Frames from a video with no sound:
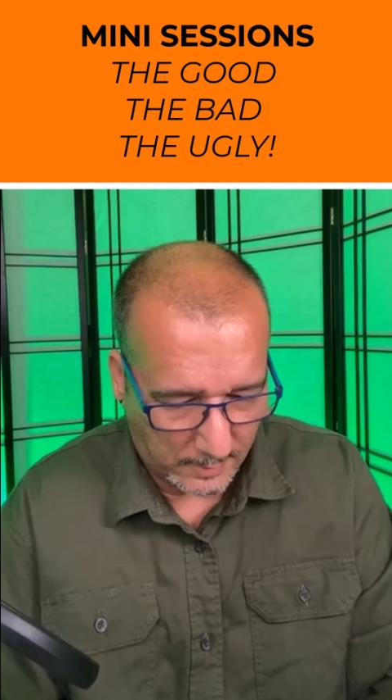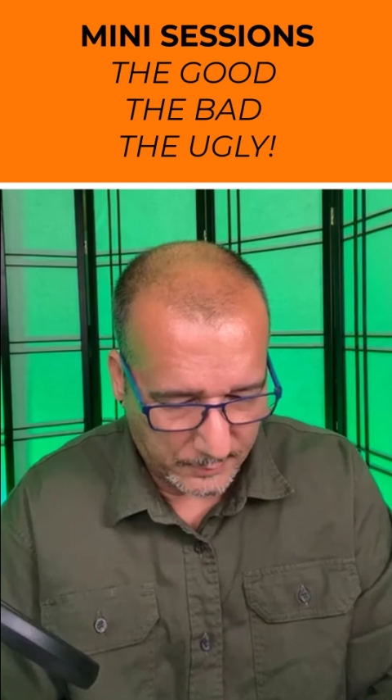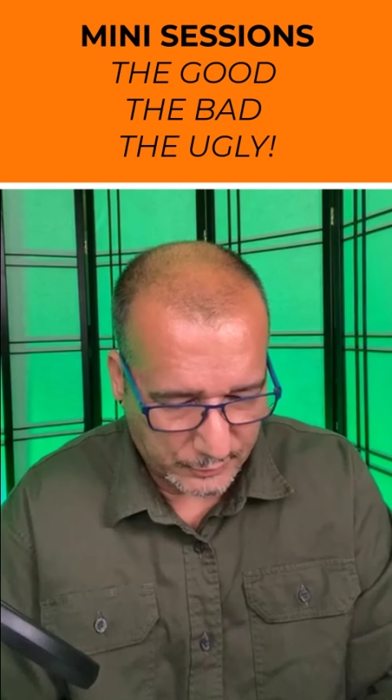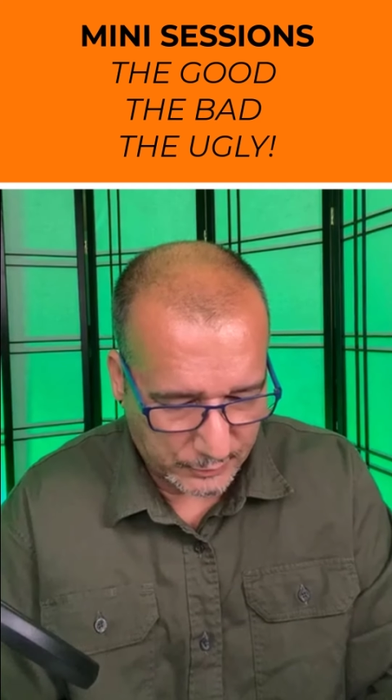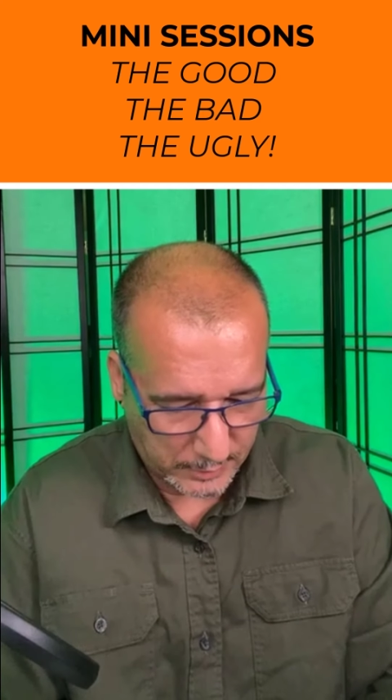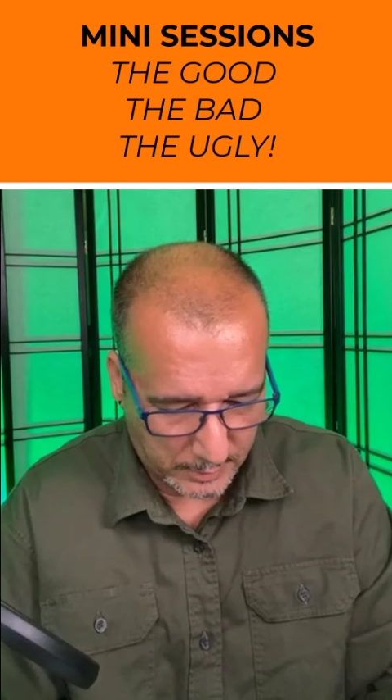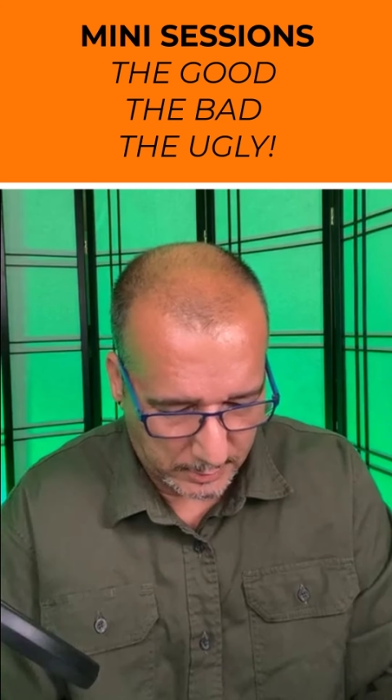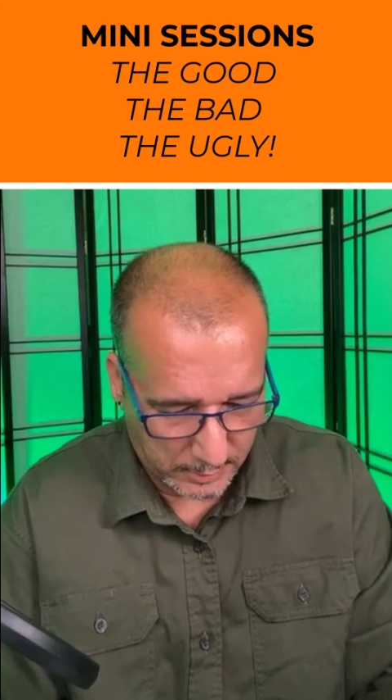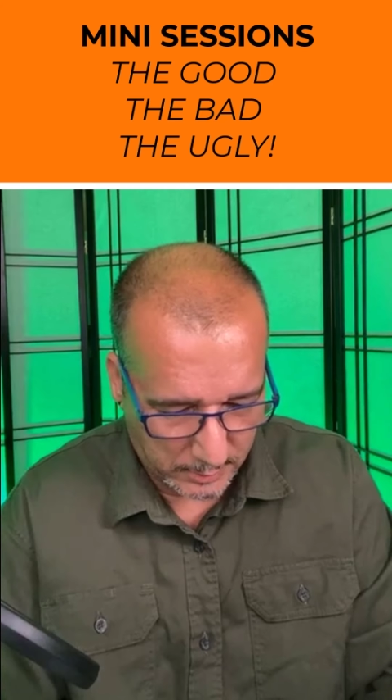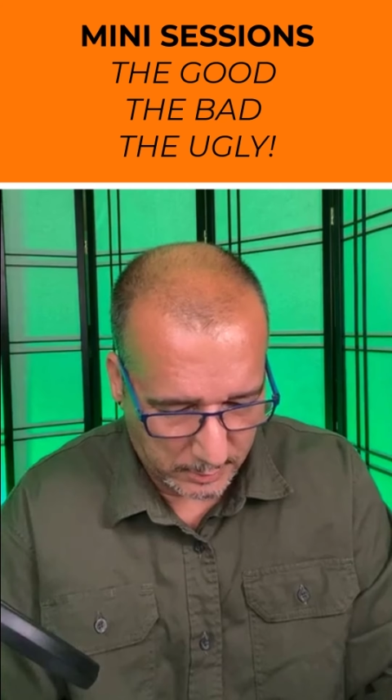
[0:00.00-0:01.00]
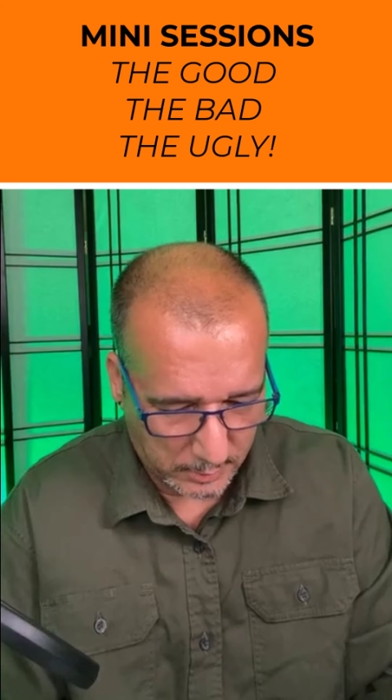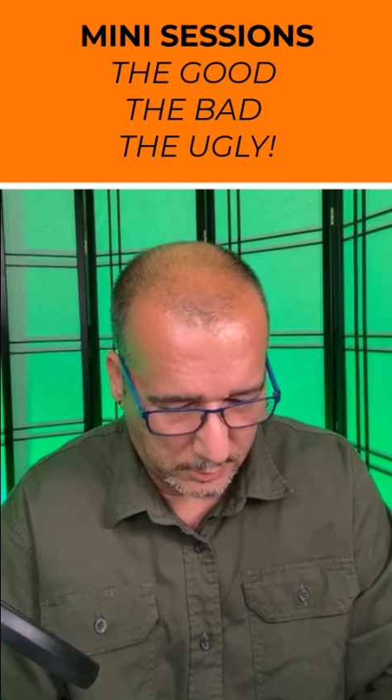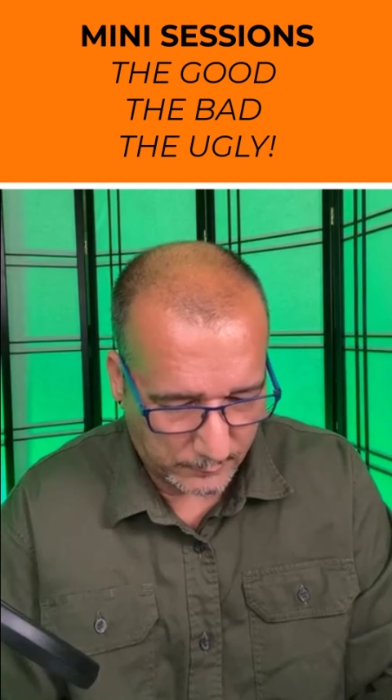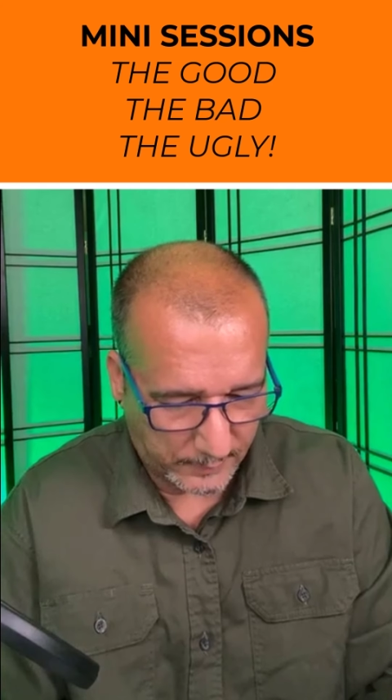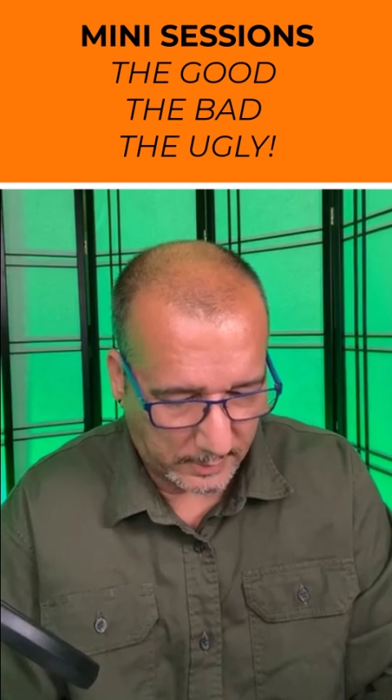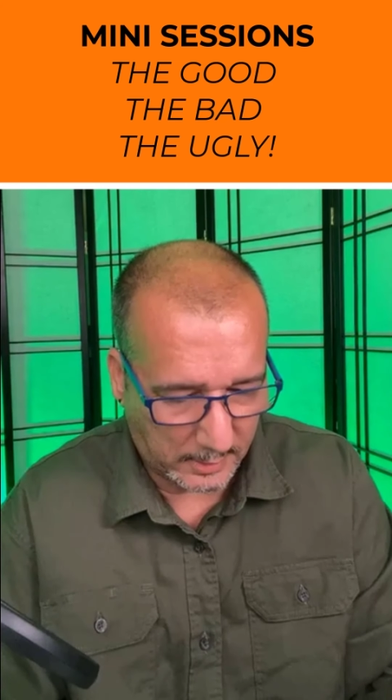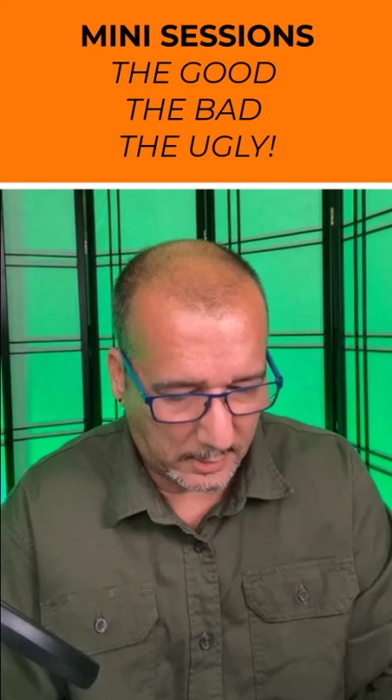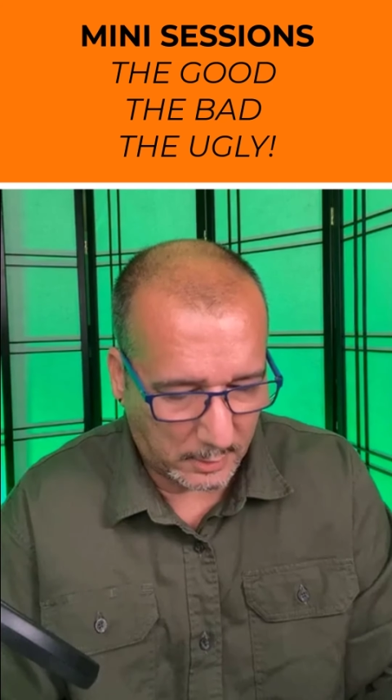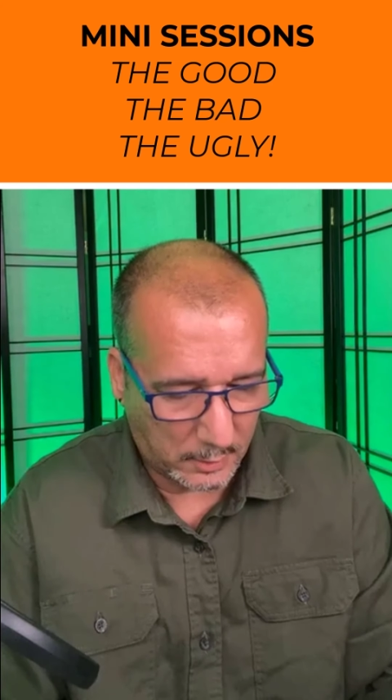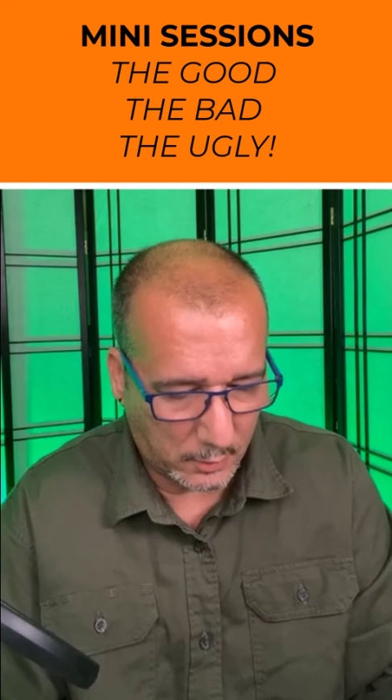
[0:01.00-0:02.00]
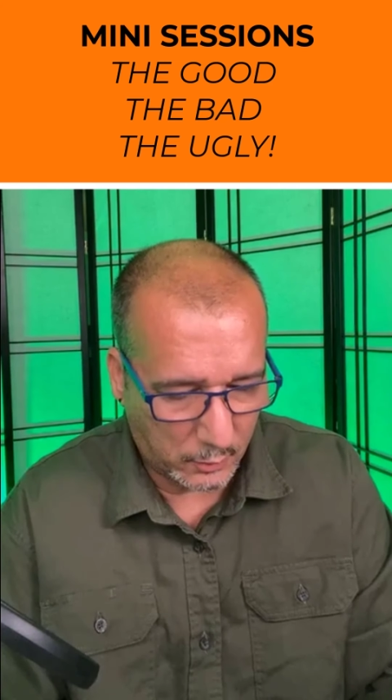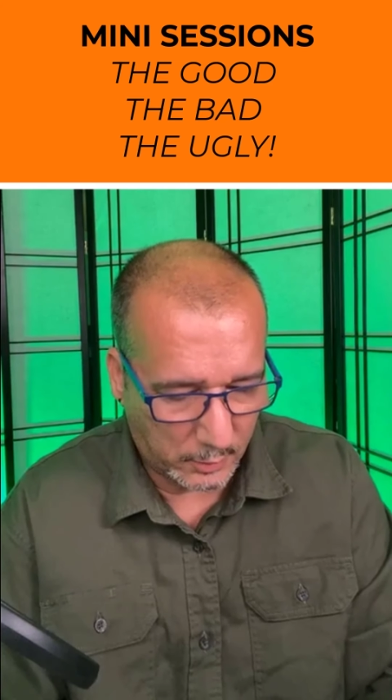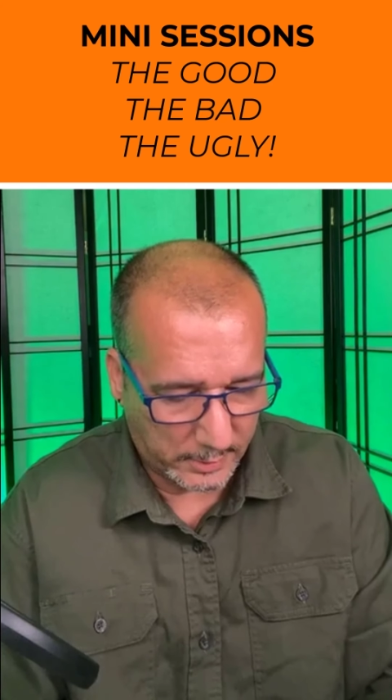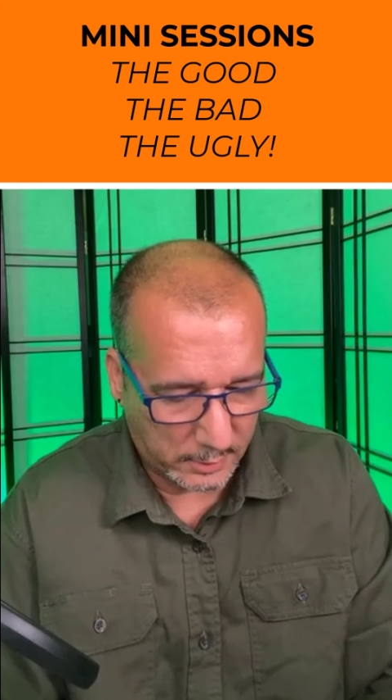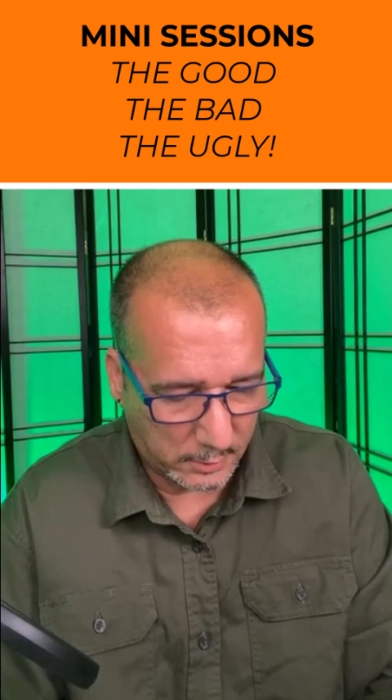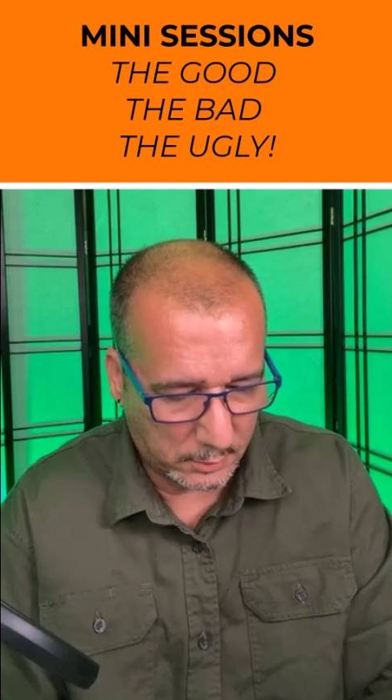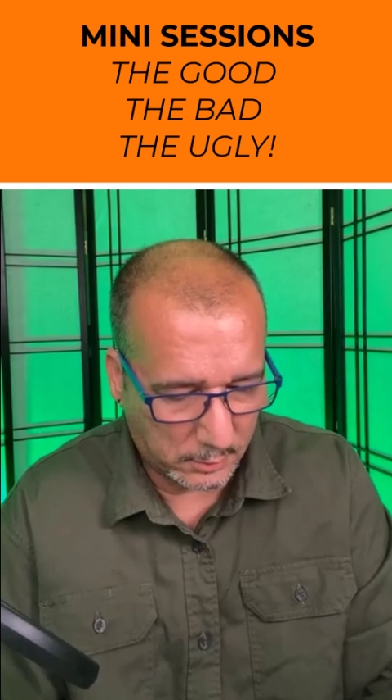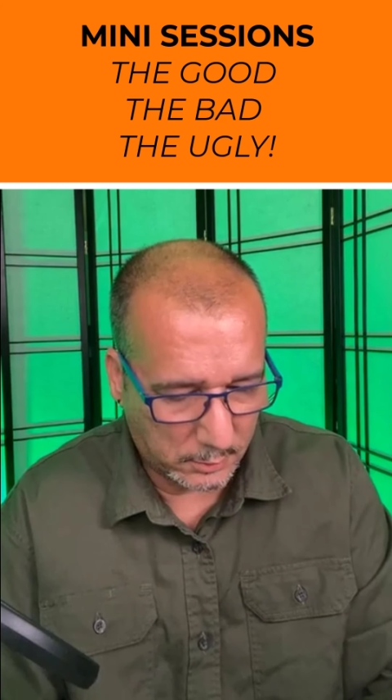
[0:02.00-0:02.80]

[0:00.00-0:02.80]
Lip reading: Let me see here if I can get a calculator.